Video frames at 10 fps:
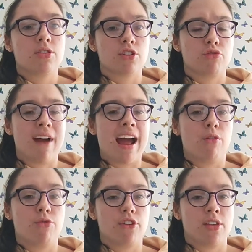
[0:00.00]
the
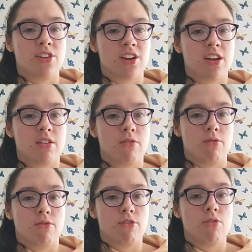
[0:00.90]
crowds and the
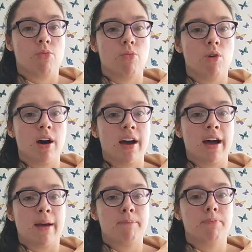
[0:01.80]
queues were